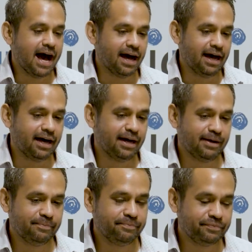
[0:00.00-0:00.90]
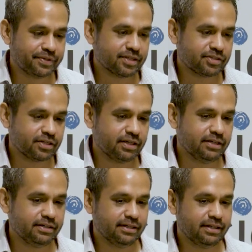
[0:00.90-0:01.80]
Um,
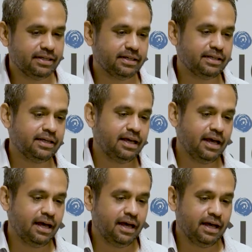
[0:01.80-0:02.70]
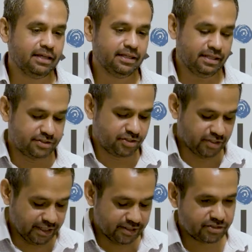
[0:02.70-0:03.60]
so it's
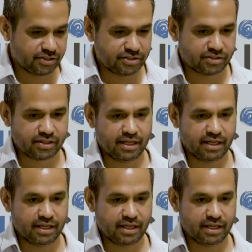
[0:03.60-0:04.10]
it's this